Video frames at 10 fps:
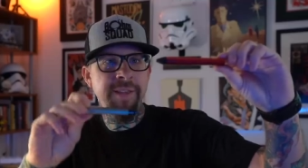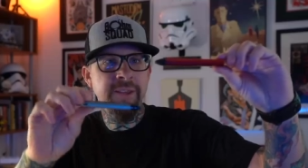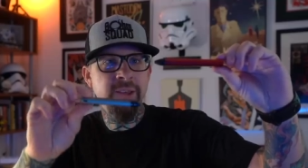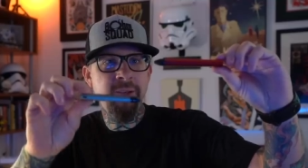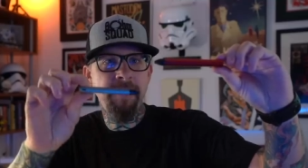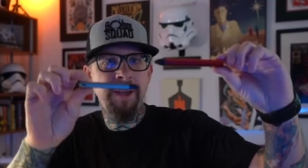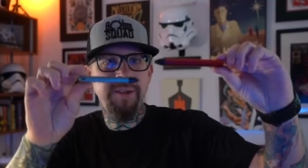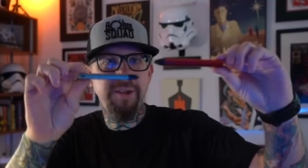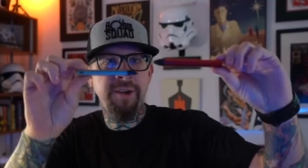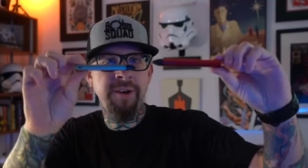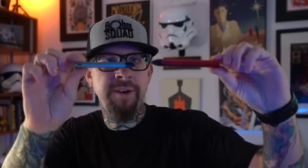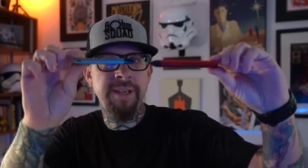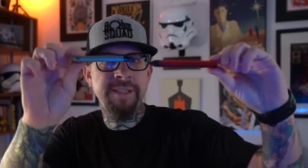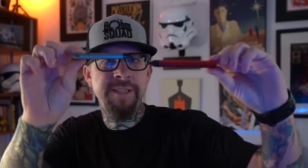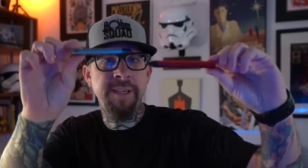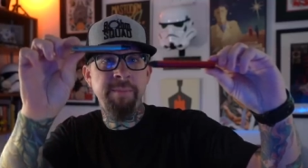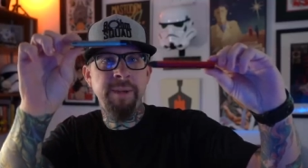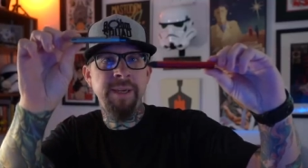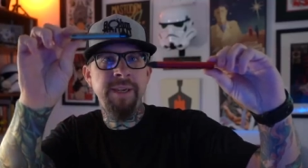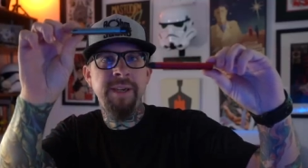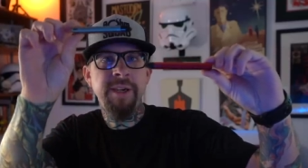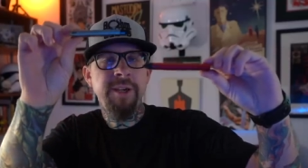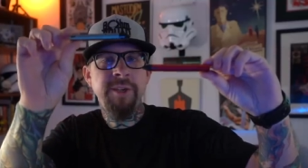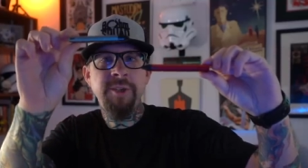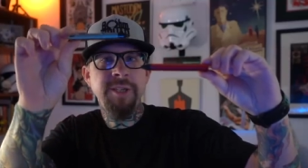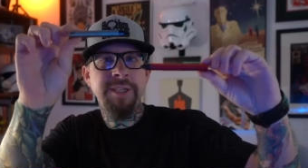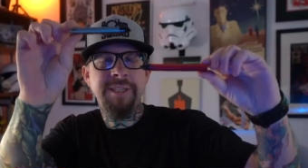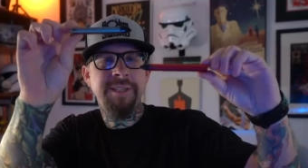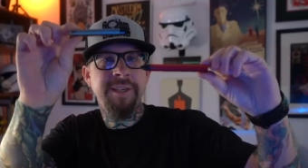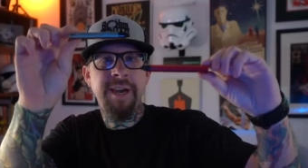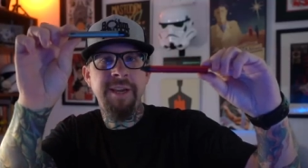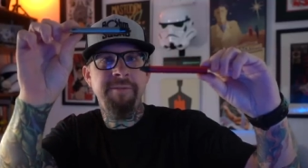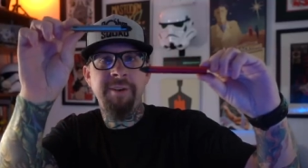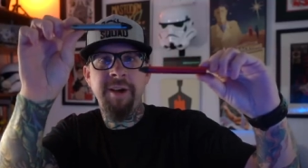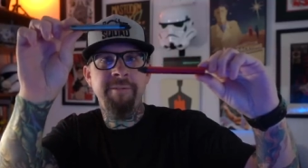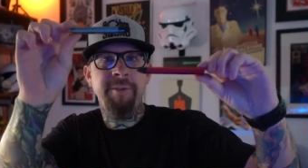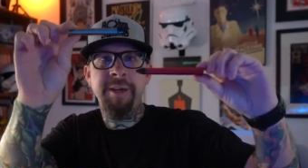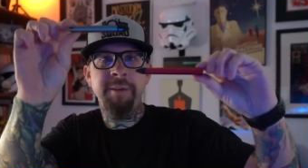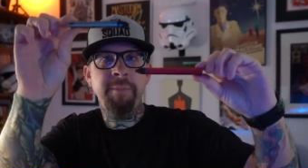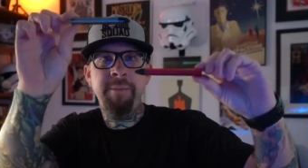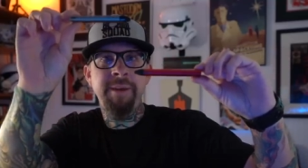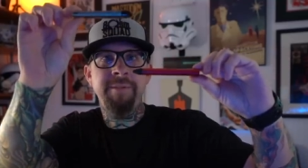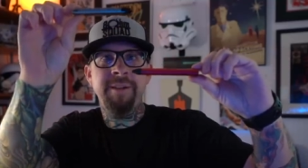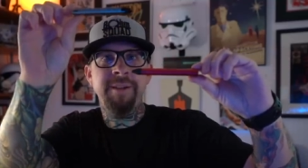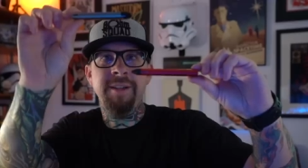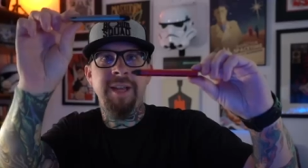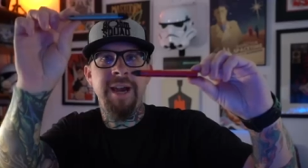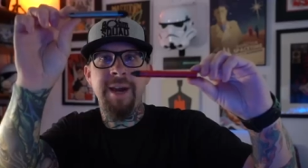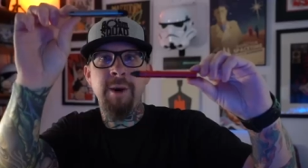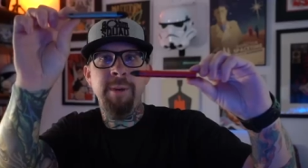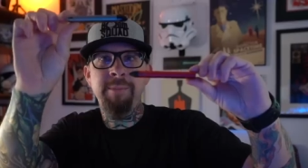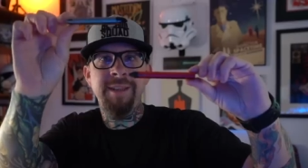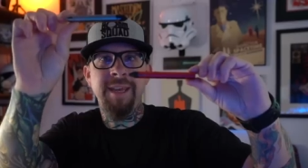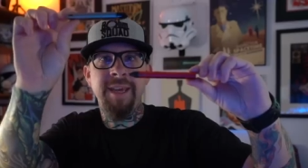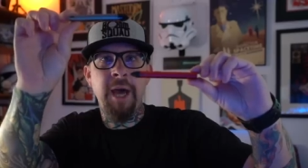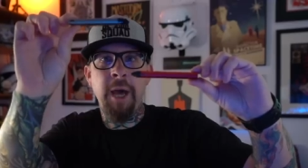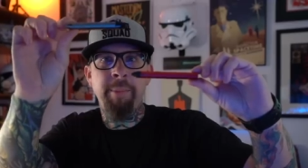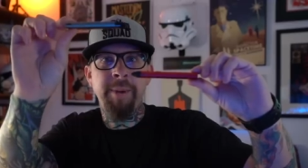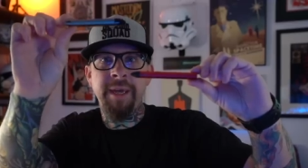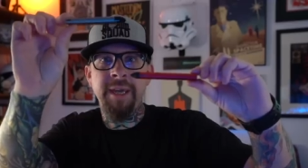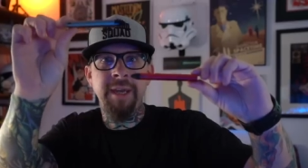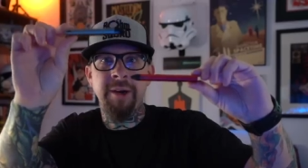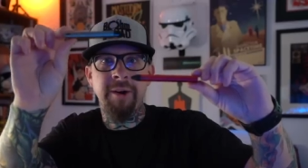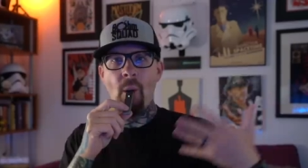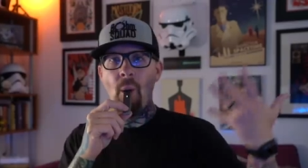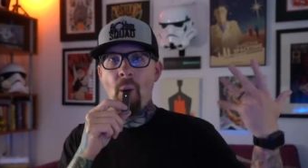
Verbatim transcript: then the Uwell Yearn is gonna be just kind of hovering, maybe even a little higher, maybe like up here.